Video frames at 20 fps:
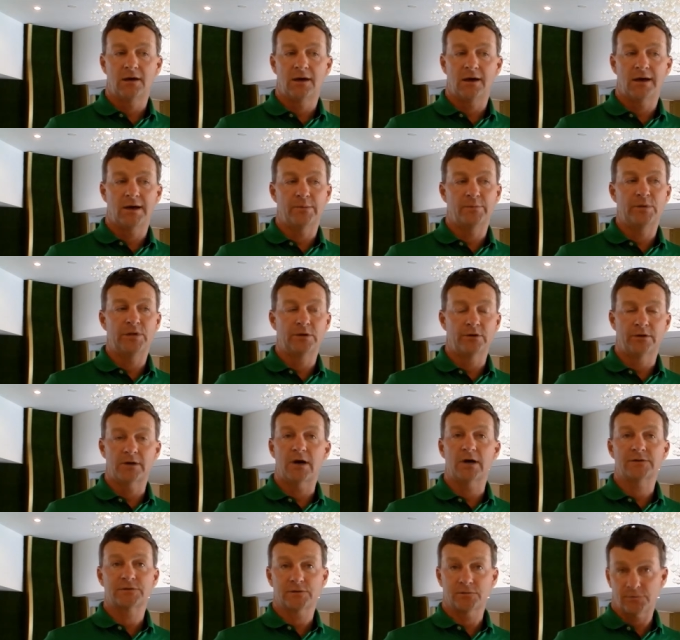Uh, Peter
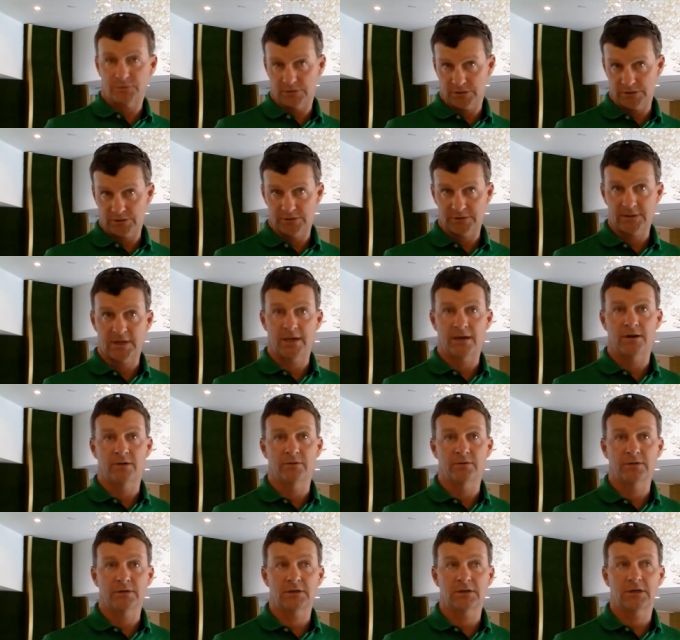Dawson was just
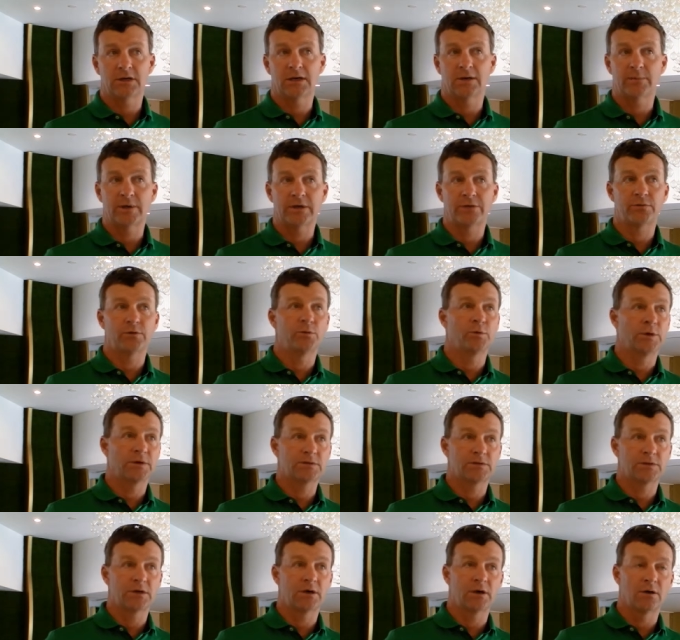down about three
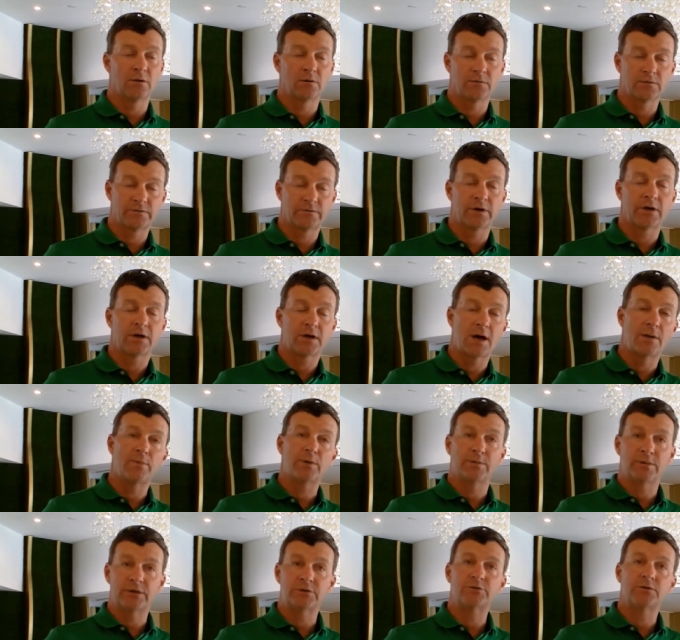weeks ago and was very
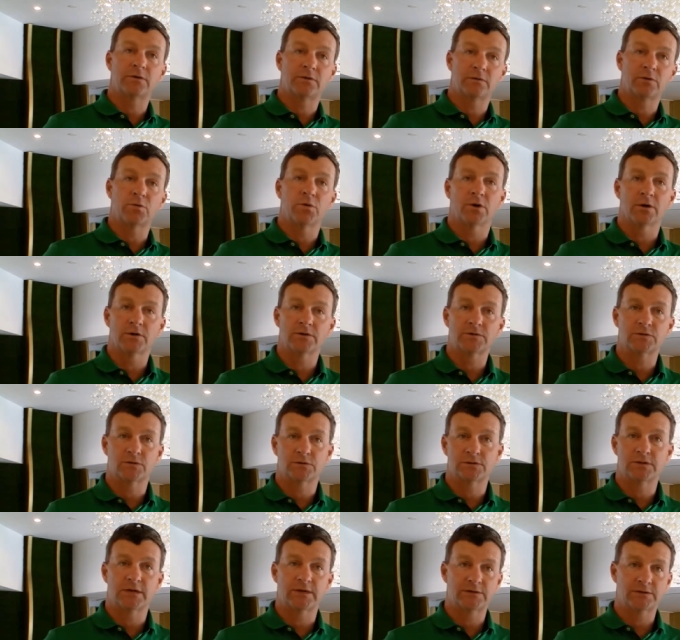complimentary to the work, so it
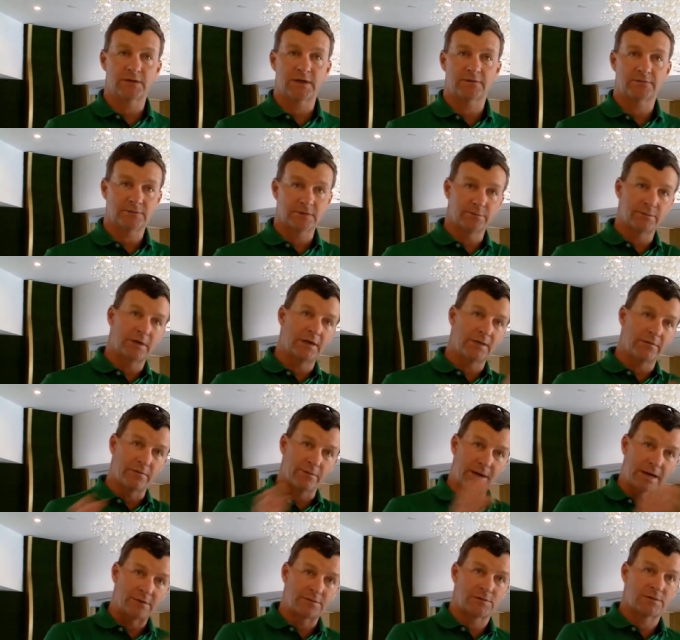was nice to have somebody
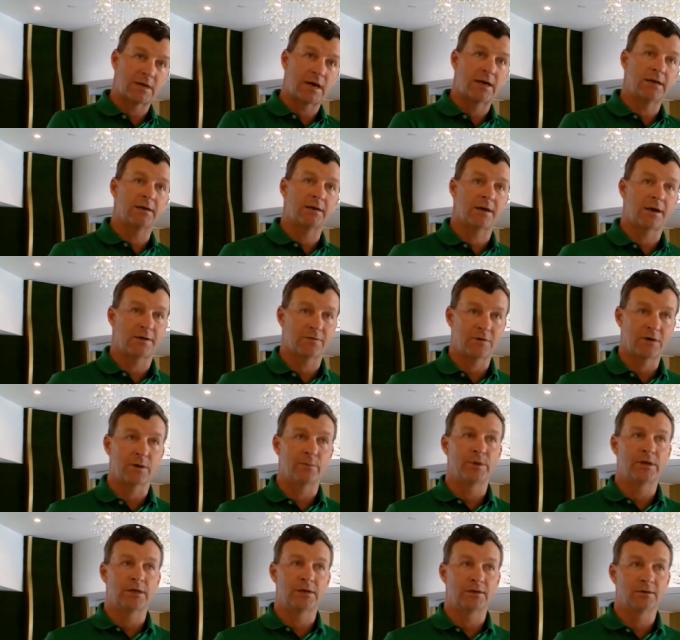from outside to kind of
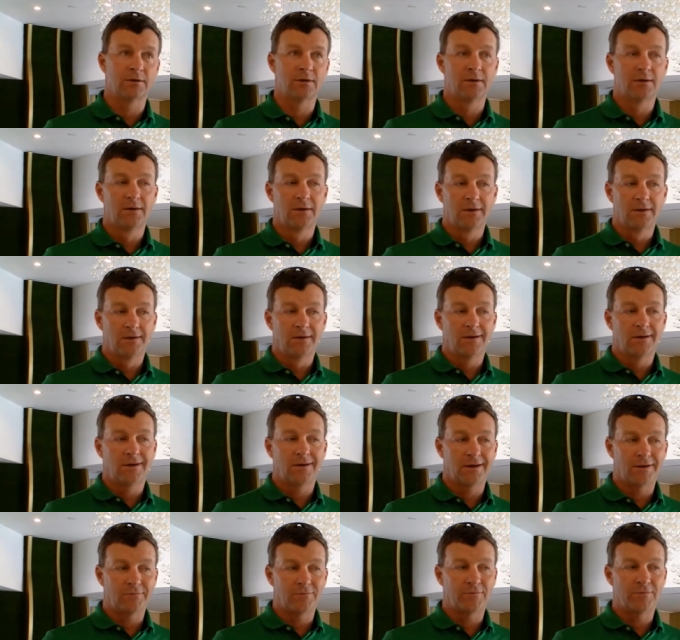come in and,
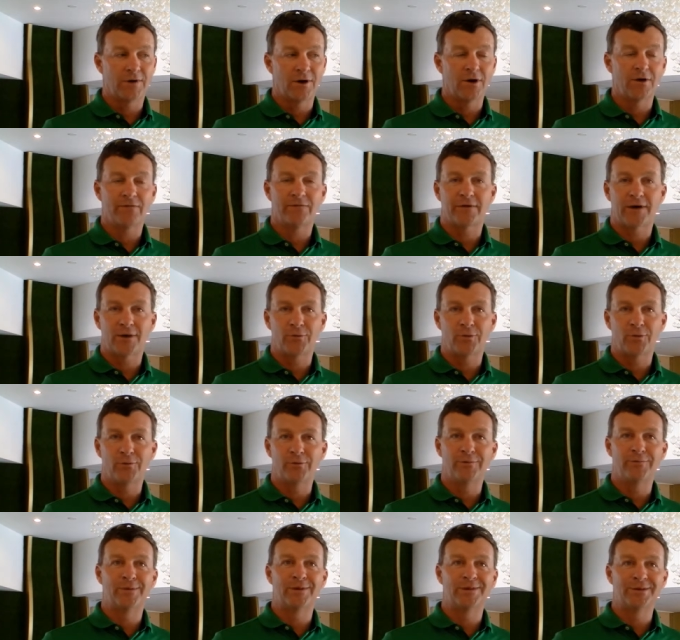and verify
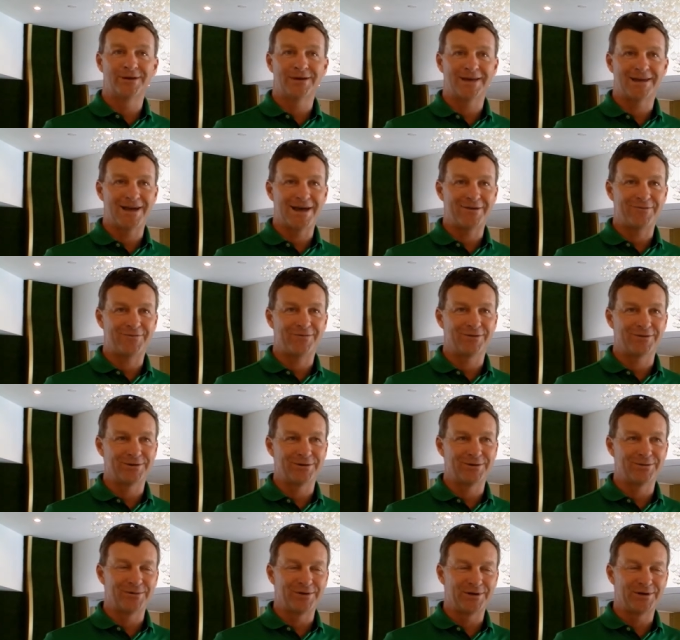what we've been looking at for a
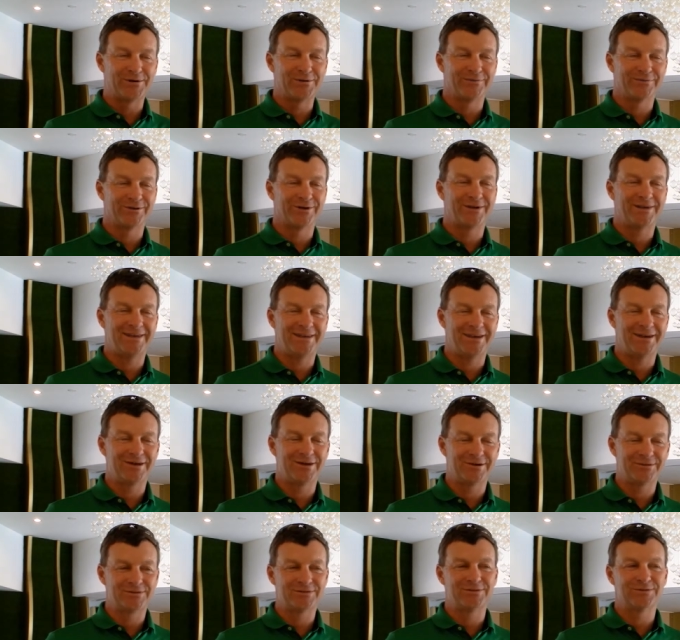little bit over a
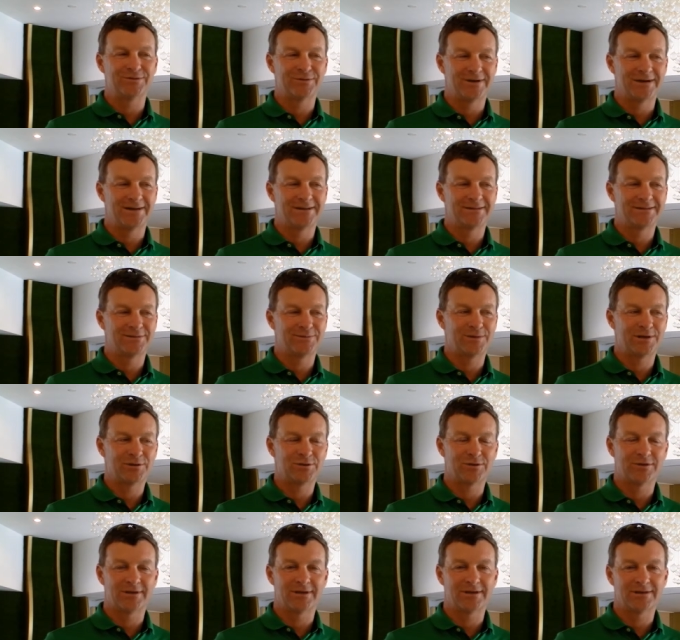year to, uh, to make
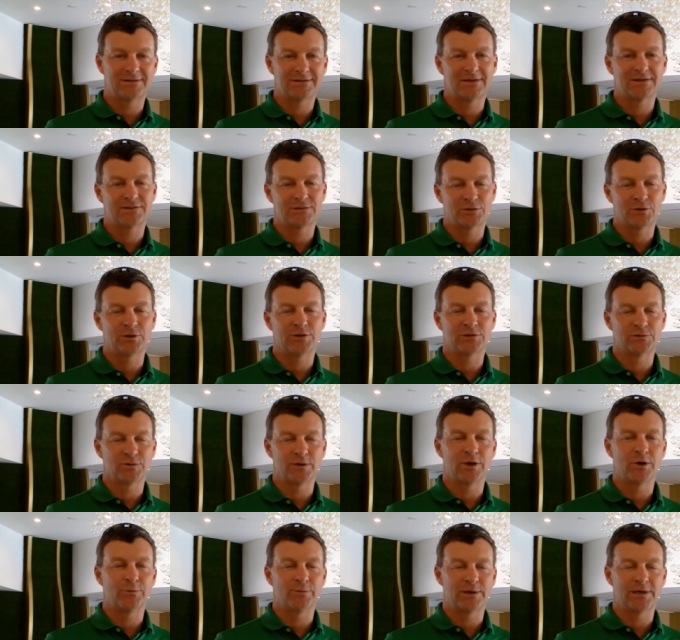sure that it's as good as
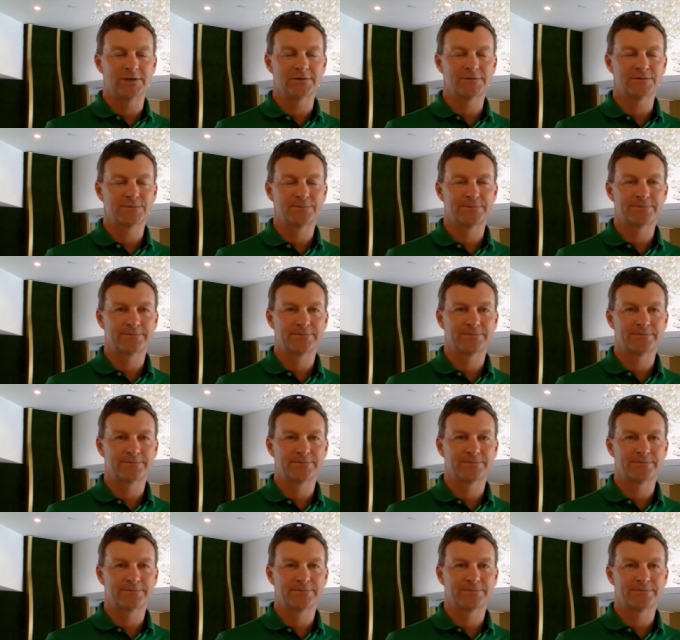we hope it is.